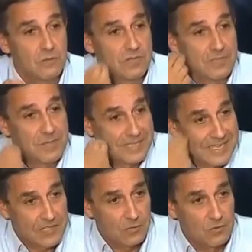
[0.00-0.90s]
can be
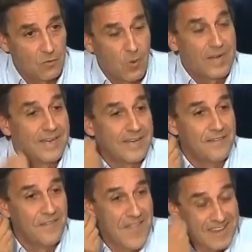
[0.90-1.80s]
taken, why
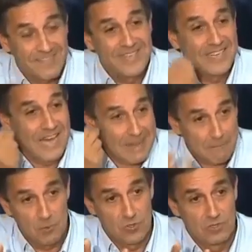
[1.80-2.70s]
nothing
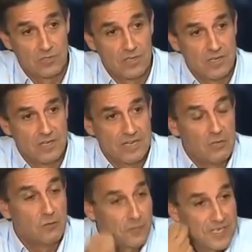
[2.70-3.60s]
happens
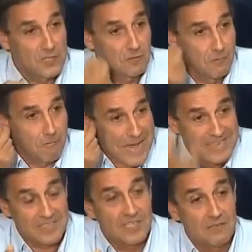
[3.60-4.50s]
in the face of
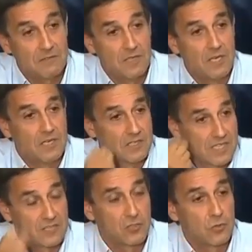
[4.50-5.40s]
massive
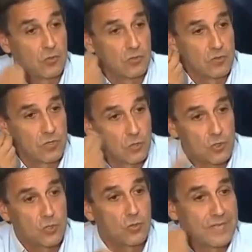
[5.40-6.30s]
cultural,
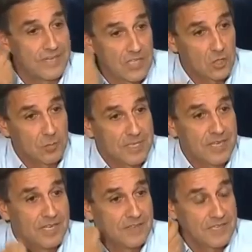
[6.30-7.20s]
social, and economic
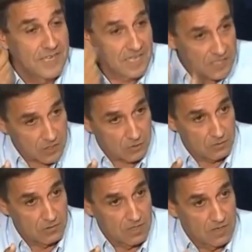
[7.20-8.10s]
disaster.
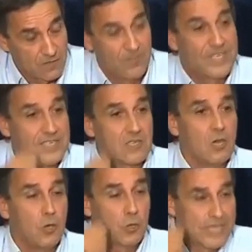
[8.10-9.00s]
This is
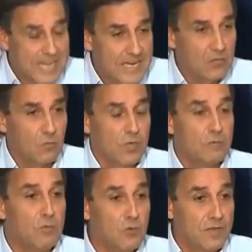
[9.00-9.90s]
again we're
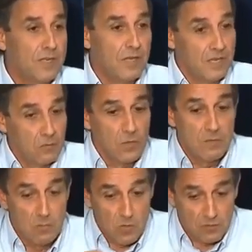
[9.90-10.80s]
moving
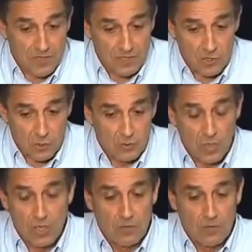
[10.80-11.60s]
to